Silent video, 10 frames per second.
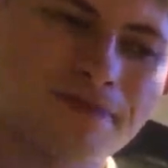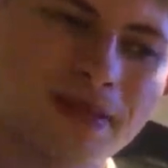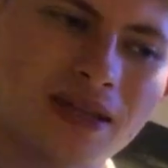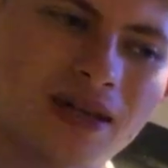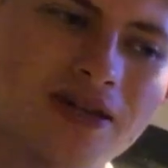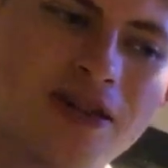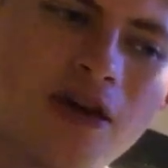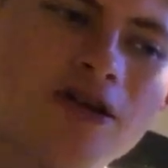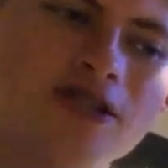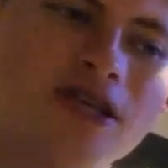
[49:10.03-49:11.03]
I
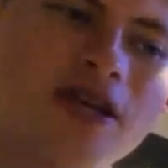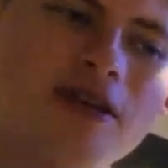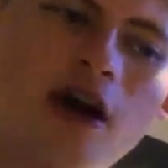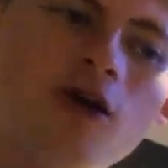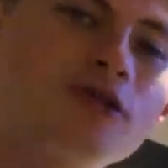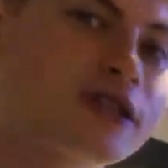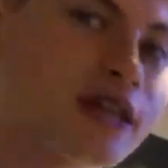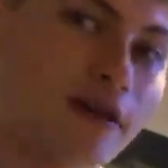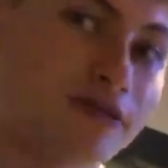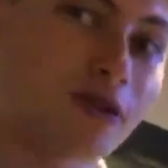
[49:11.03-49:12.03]
don't see loads of
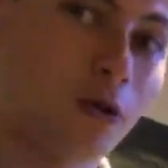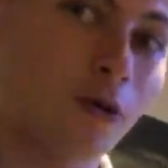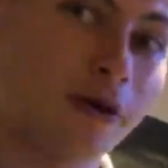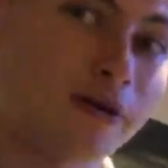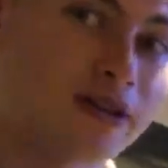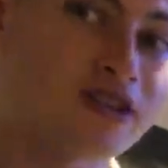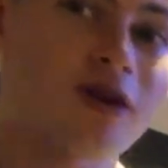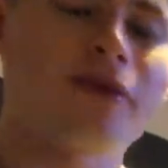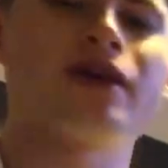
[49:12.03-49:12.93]
depth to Korn. Do you know what I mean?